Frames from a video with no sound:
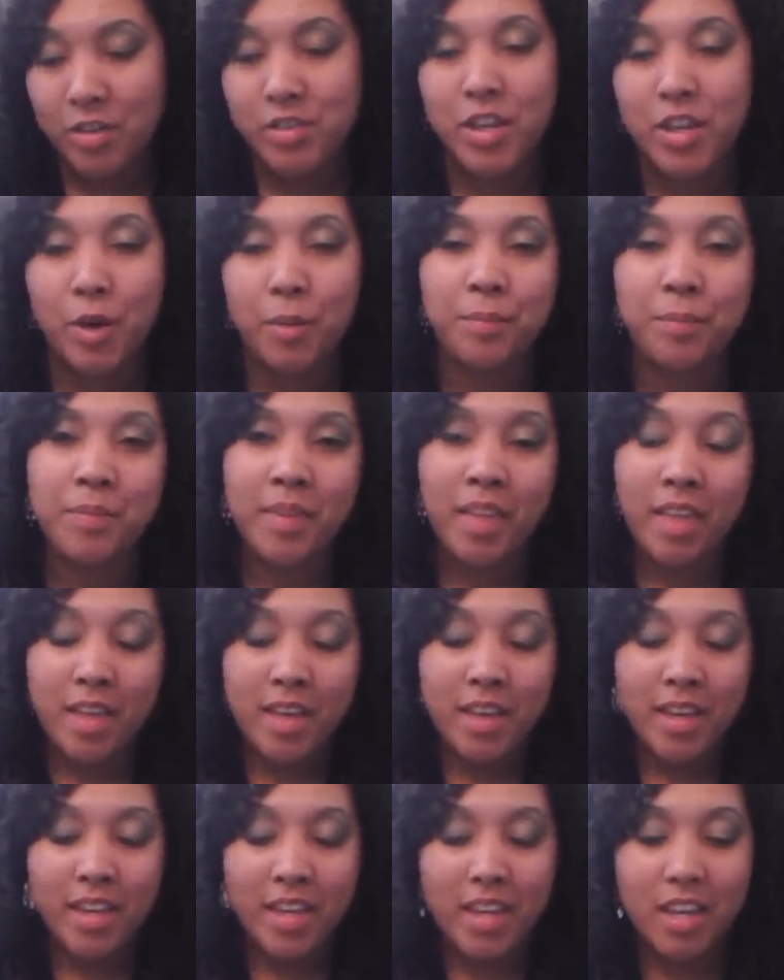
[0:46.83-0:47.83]
So
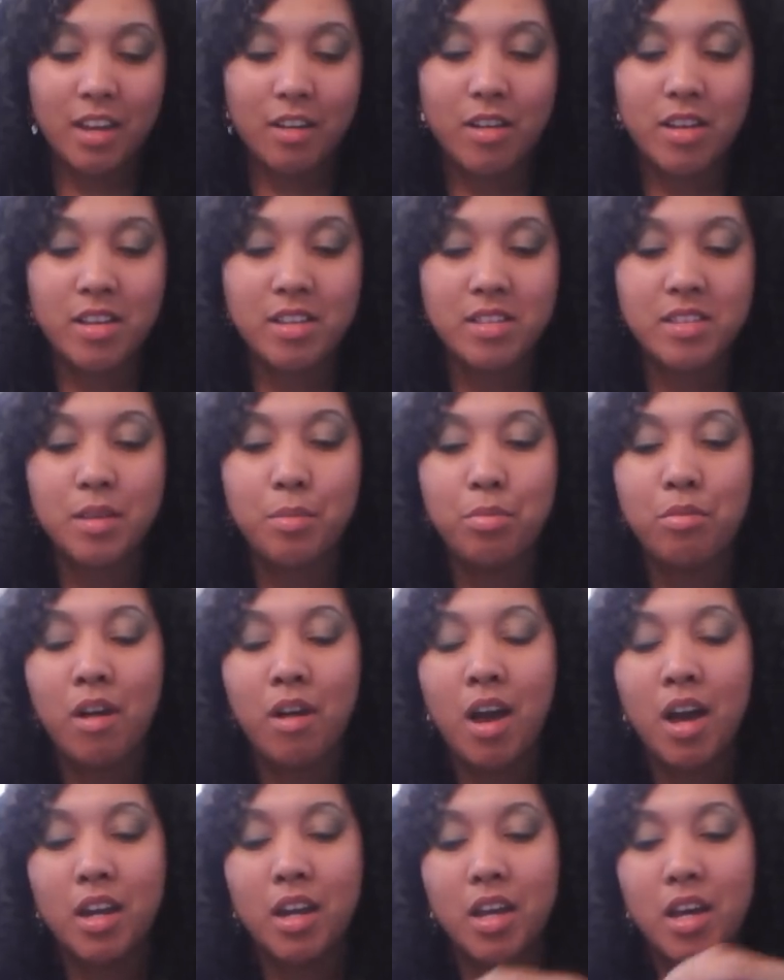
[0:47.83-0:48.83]
here is the
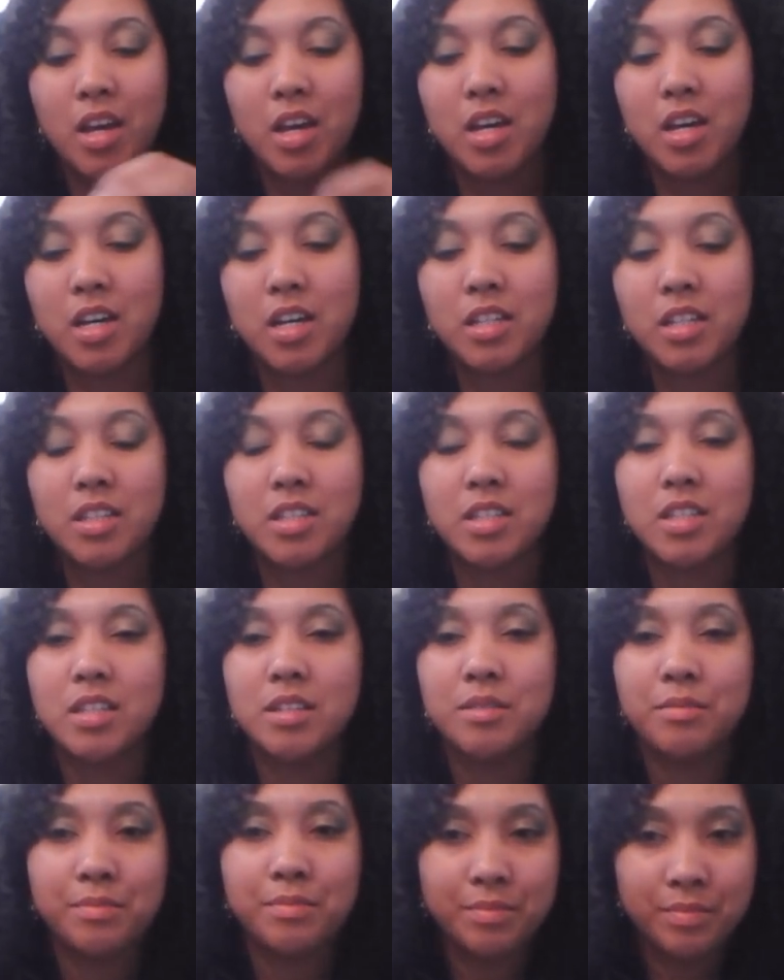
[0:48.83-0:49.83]

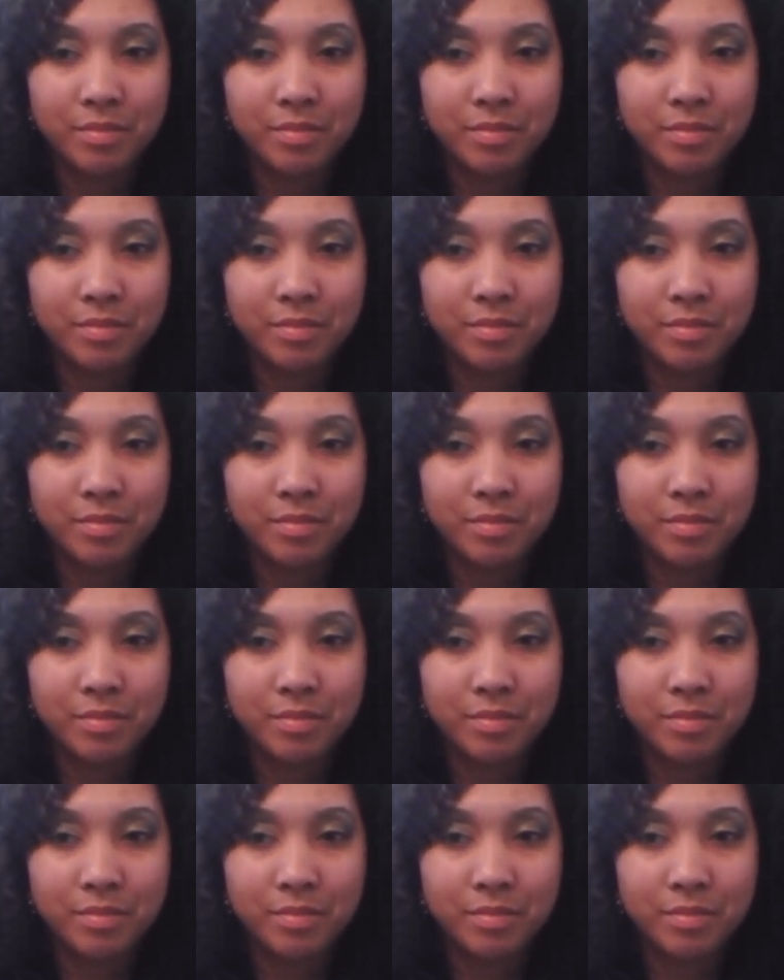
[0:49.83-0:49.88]
product.